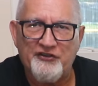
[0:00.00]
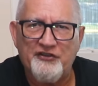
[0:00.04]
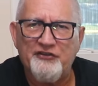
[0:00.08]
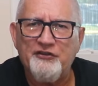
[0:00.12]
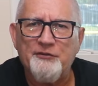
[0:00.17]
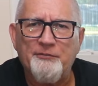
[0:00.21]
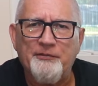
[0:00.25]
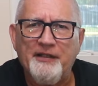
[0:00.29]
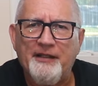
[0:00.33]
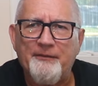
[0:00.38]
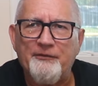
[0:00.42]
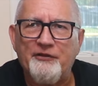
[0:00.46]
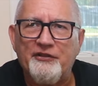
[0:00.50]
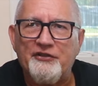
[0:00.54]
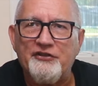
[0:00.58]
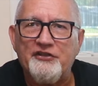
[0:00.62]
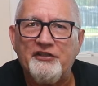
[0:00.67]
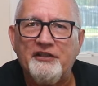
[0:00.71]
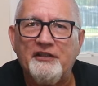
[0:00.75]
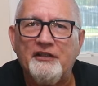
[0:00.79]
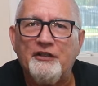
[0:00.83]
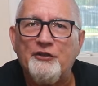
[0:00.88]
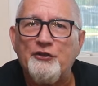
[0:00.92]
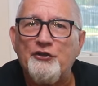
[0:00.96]
And you're probably going to
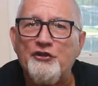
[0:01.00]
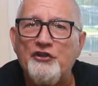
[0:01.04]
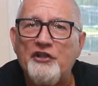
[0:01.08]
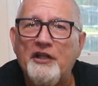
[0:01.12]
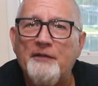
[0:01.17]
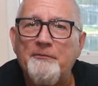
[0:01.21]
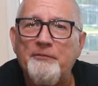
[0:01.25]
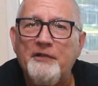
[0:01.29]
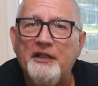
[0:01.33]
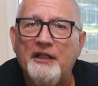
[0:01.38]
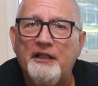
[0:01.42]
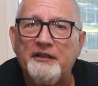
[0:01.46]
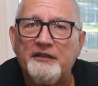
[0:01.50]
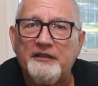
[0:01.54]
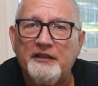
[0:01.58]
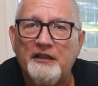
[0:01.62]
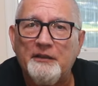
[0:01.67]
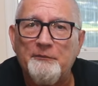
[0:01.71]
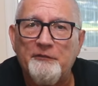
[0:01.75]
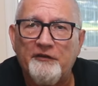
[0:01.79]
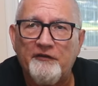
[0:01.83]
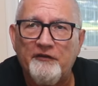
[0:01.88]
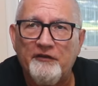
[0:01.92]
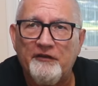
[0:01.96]
see a little jump cut
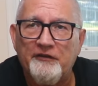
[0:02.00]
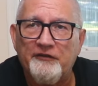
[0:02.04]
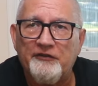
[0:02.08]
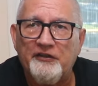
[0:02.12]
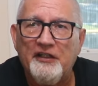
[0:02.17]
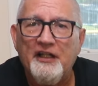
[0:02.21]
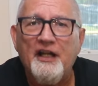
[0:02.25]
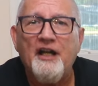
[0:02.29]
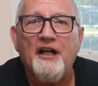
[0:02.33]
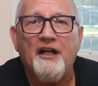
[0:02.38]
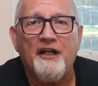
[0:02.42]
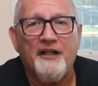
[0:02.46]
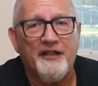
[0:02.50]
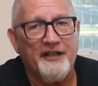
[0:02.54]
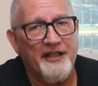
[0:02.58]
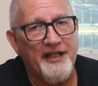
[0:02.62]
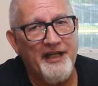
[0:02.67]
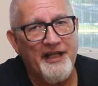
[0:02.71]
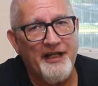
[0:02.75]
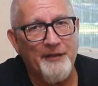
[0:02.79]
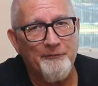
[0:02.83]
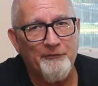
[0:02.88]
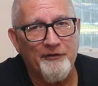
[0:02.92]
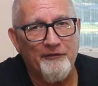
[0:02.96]
there because our
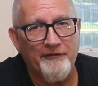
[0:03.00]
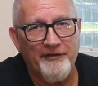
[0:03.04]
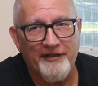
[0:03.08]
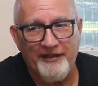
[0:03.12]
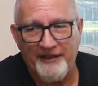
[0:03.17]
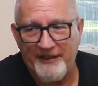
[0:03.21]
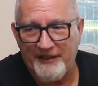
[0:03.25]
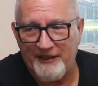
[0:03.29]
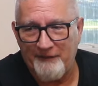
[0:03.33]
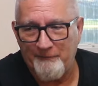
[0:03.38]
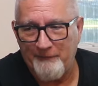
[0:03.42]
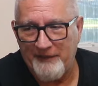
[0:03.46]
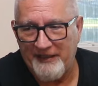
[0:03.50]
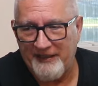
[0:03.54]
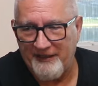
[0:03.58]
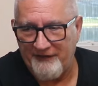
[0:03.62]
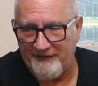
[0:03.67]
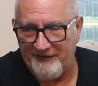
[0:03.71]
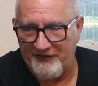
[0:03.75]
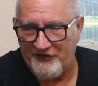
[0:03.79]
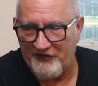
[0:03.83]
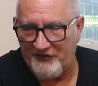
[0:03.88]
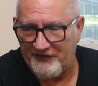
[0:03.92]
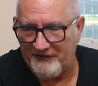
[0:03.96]
camera ran out of
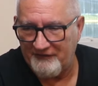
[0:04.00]
batteries.